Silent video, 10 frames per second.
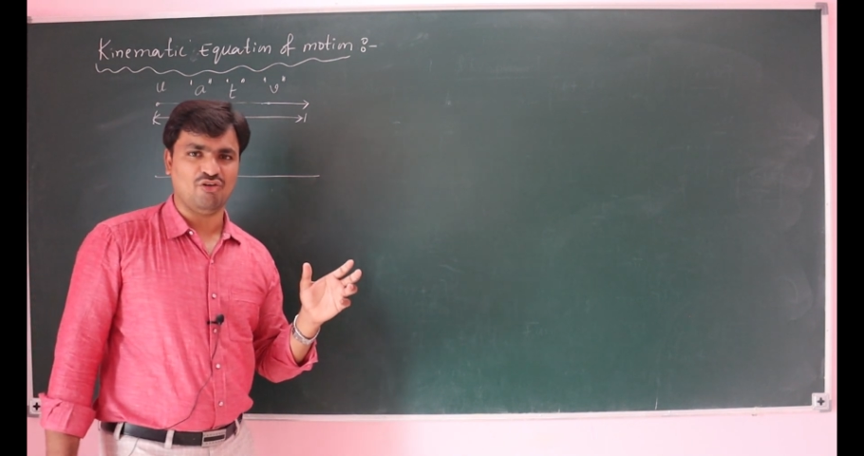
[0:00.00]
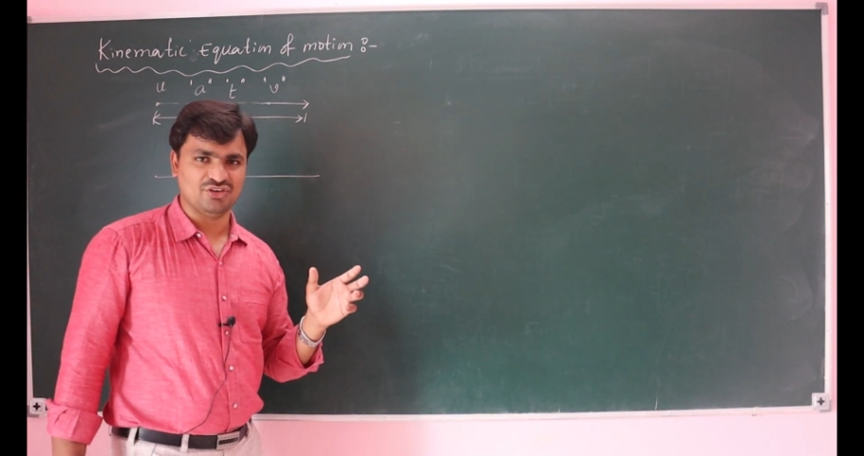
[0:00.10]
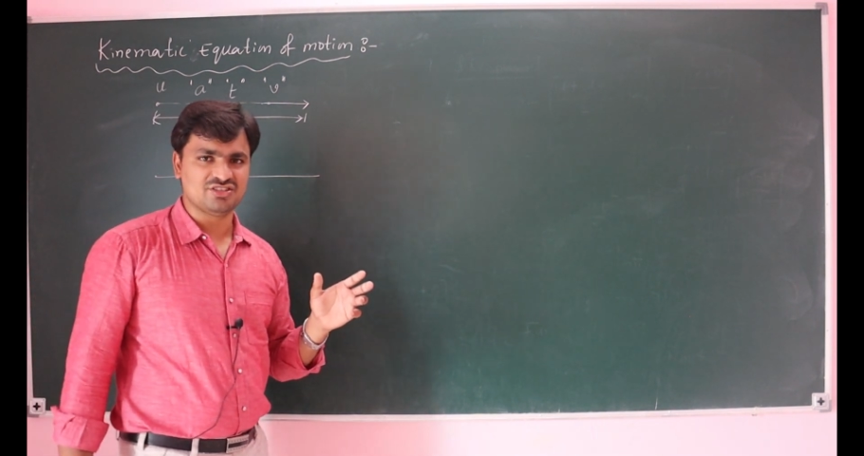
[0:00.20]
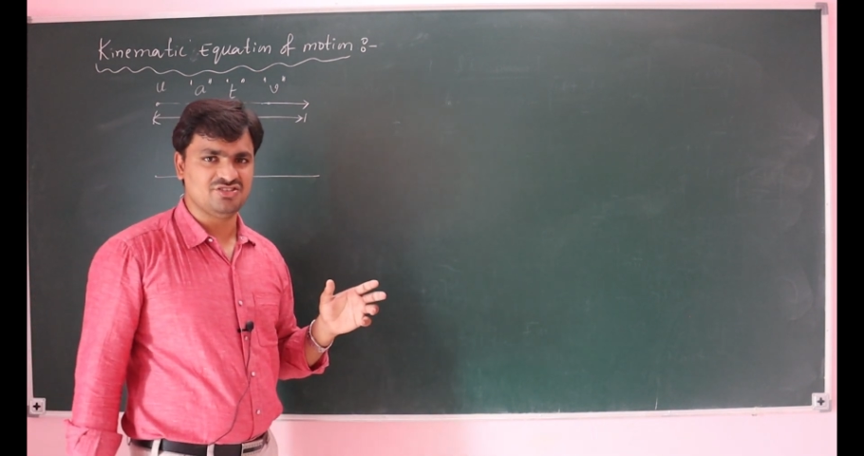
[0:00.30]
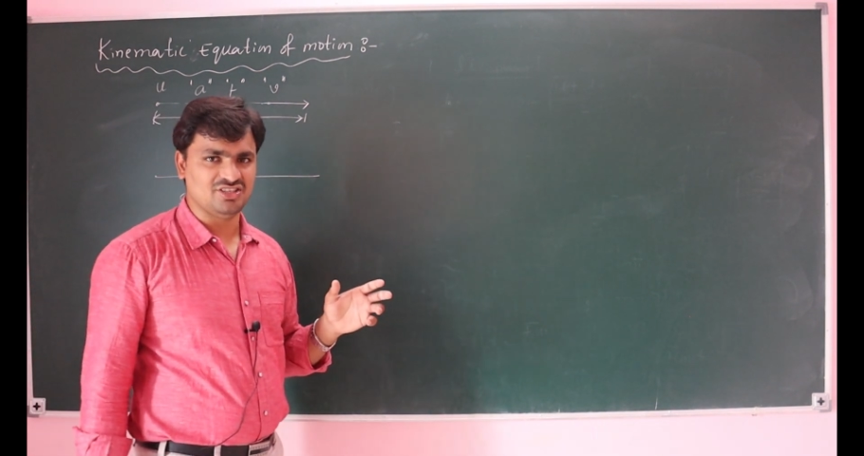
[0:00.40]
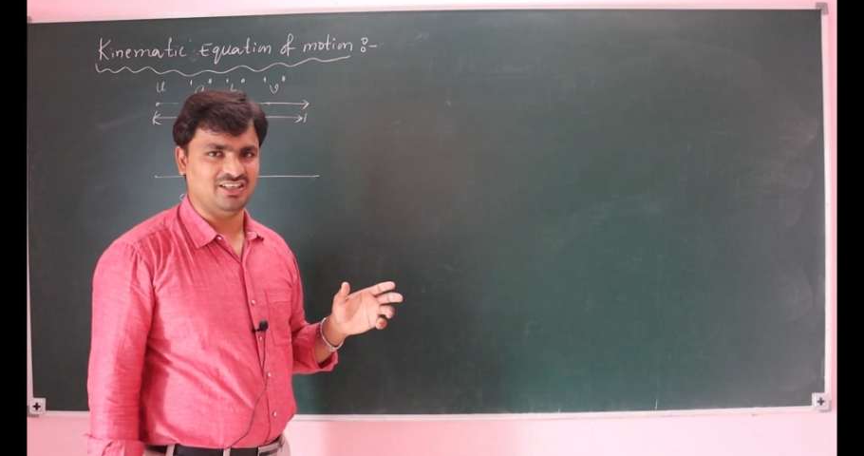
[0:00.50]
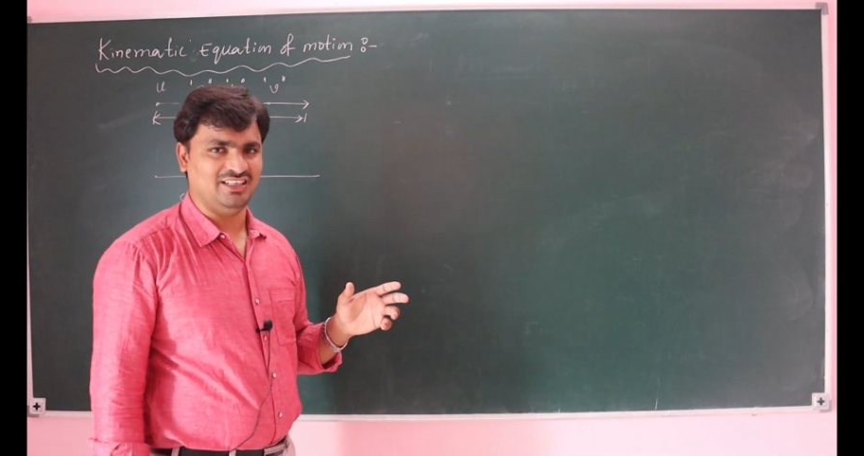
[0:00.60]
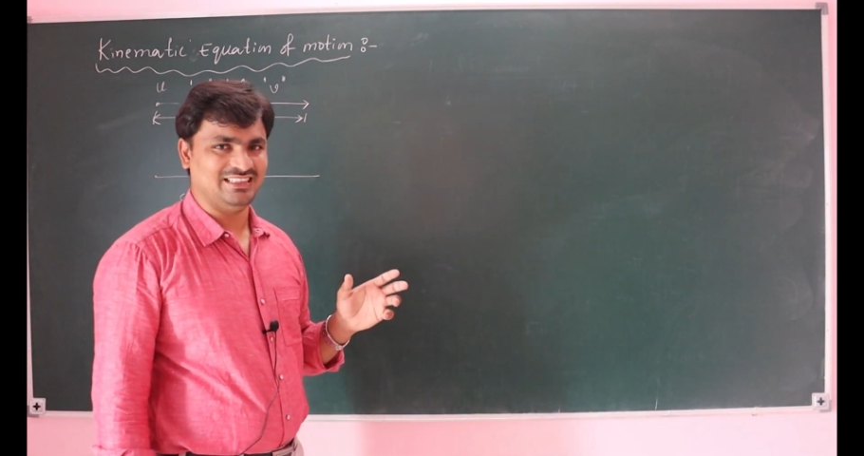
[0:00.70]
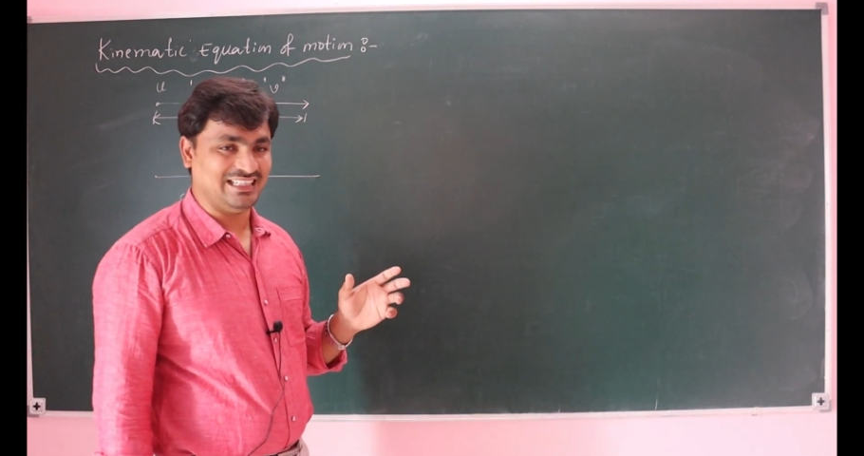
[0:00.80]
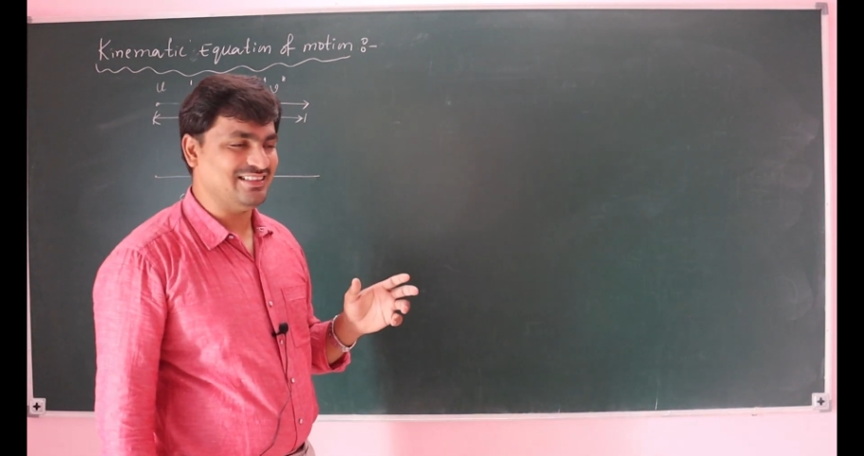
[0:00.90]
of its
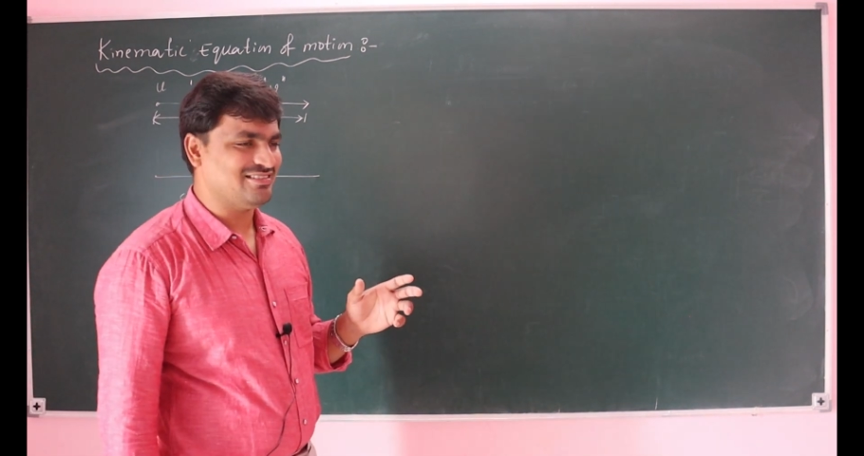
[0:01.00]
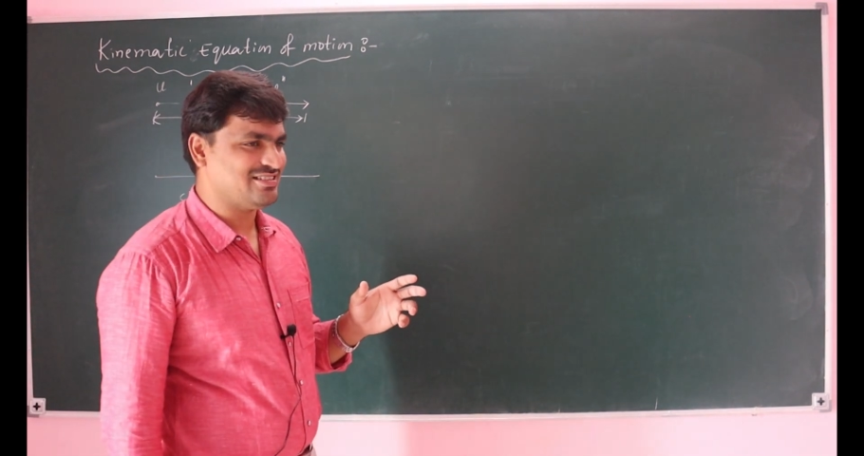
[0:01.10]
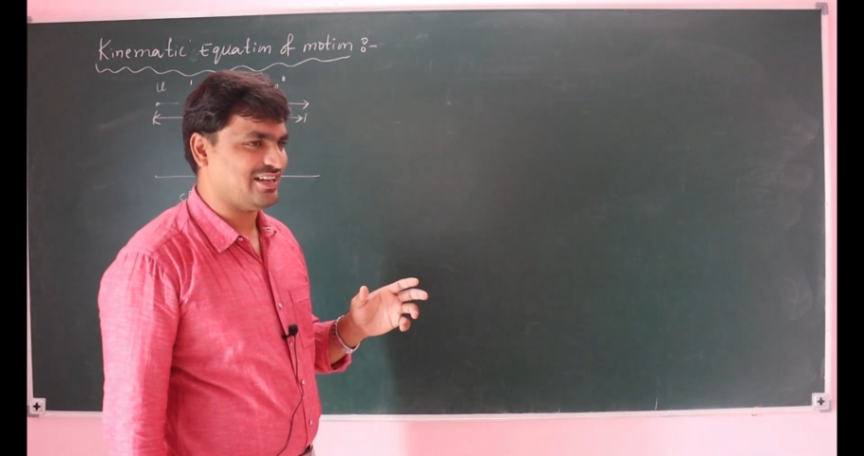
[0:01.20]
journey, 10th